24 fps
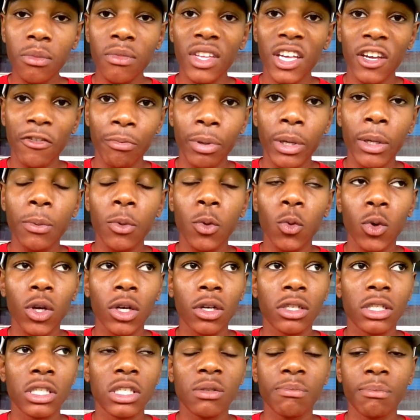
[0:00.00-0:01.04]
if people want
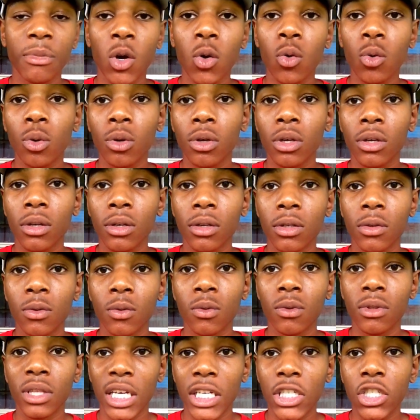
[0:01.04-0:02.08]
to smoke,
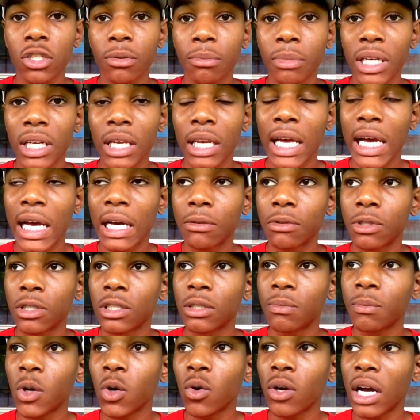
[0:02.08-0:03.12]
they should be allowed to
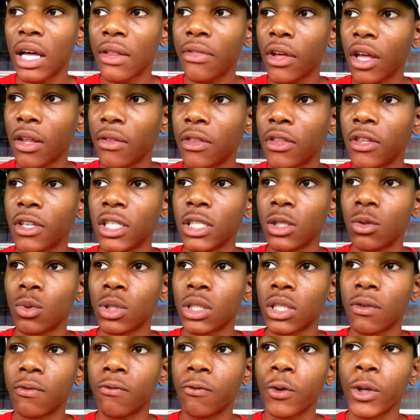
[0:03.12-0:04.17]
smoke. I thought this
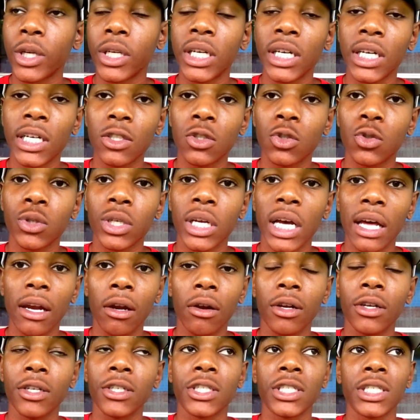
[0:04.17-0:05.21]
was a free country. I
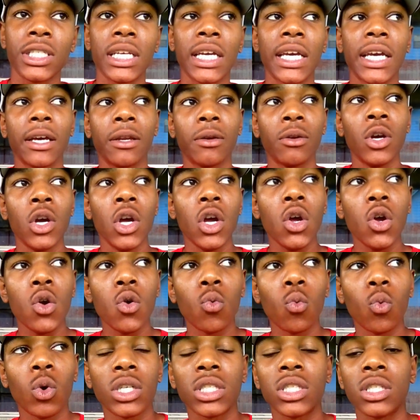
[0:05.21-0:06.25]
don't understand
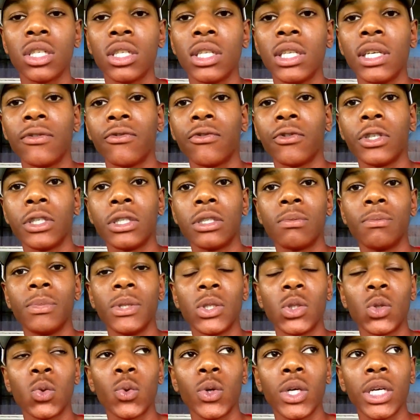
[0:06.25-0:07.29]
what's the difference
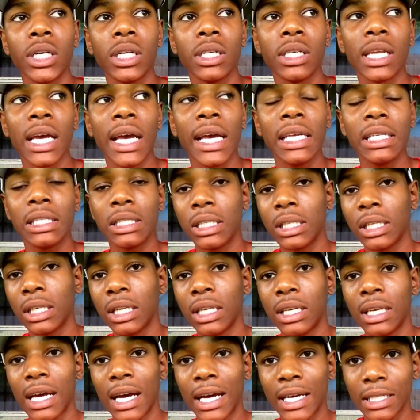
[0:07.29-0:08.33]
between 18
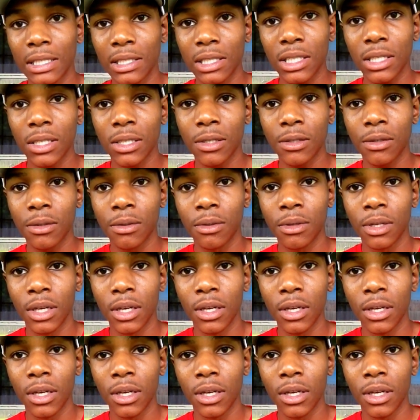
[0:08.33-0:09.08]
and 19.